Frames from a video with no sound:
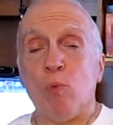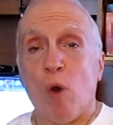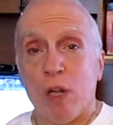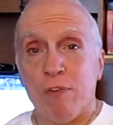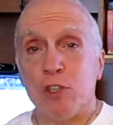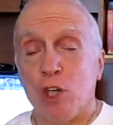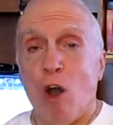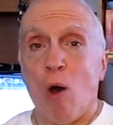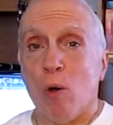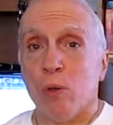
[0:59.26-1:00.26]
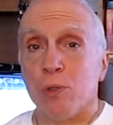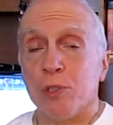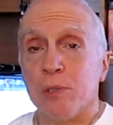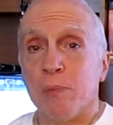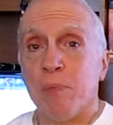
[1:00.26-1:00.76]
one of its
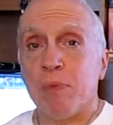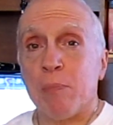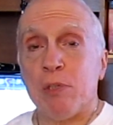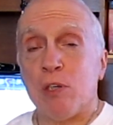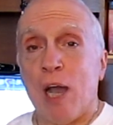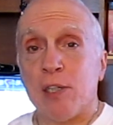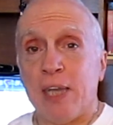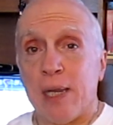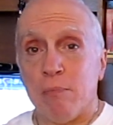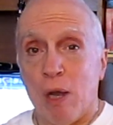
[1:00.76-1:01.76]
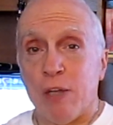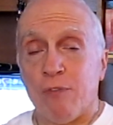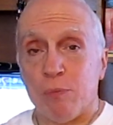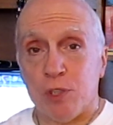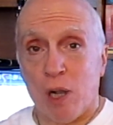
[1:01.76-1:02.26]
goals besides getting money
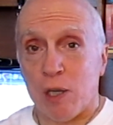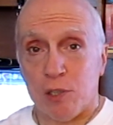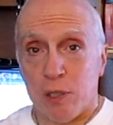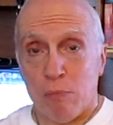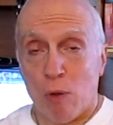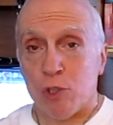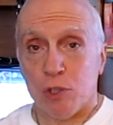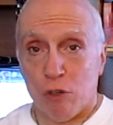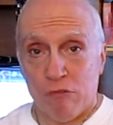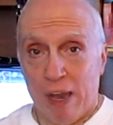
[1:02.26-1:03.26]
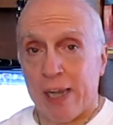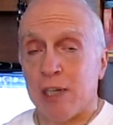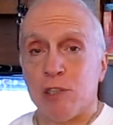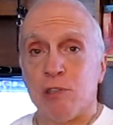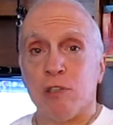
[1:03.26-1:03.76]
from suckers and emotional
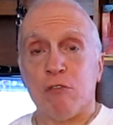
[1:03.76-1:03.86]
rackets,